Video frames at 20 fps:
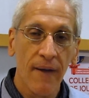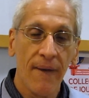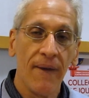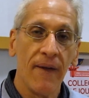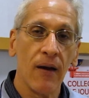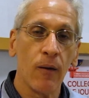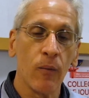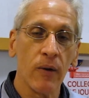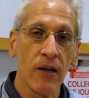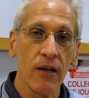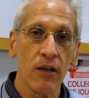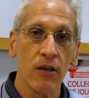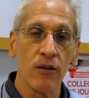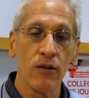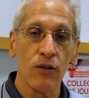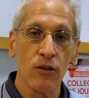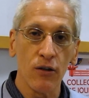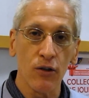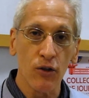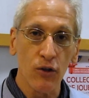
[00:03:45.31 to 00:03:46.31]
and we
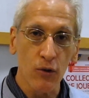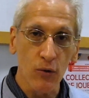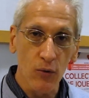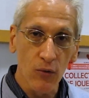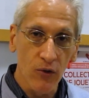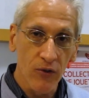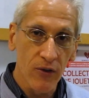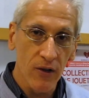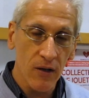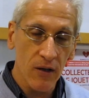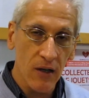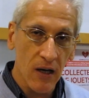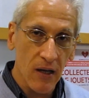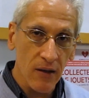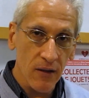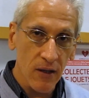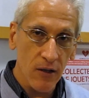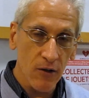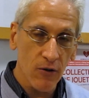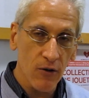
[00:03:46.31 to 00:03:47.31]
can use the
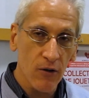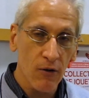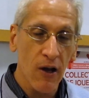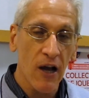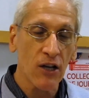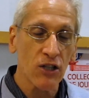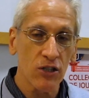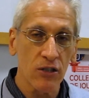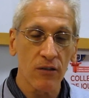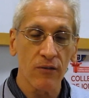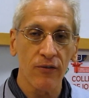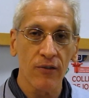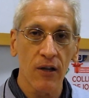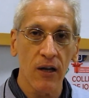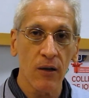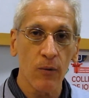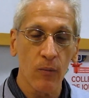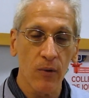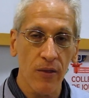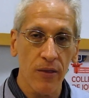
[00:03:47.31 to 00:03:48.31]
nonlinear interaction of
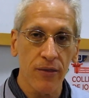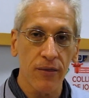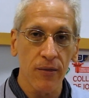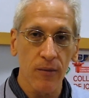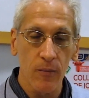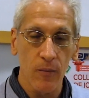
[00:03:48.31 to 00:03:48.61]
light with,